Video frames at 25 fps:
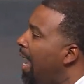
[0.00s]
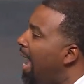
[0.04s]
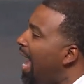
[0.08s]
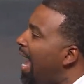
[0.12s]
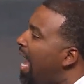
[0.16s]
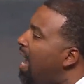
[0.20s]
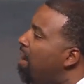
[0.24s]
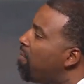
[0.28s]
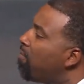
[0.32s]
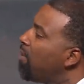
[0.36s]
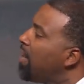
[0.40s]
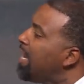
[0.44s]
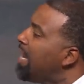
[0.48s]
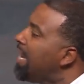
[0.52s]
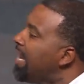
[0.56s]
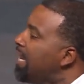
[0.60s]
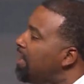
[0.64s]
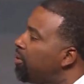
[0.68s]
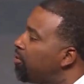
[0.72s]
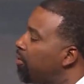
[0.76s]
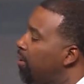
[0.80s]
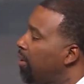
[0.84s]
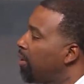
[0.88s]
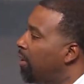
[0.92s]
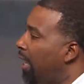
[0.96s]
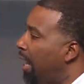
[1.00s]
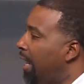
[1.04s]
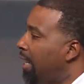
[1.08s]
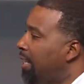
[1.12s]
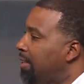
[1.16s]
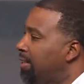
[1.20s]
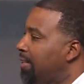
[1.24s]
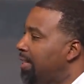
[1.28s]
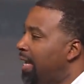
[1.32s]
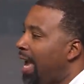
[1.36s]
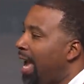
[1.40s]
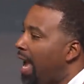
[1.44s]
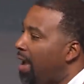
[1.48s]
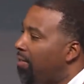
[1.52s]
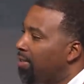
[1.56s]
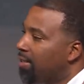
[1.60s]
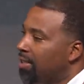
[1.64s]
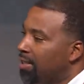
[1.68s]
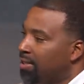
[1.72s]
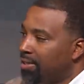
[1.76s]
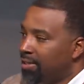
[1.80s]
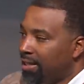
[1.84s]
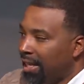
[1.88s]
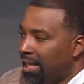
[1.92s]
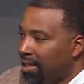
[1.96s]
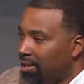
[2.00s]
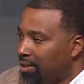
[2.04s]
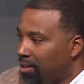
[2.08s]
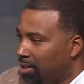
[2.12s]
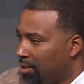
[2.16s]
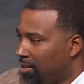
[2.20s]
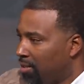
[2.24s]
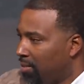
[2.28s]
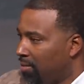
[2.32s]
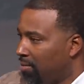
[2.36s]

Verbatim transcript: every Israelite to have a distinction.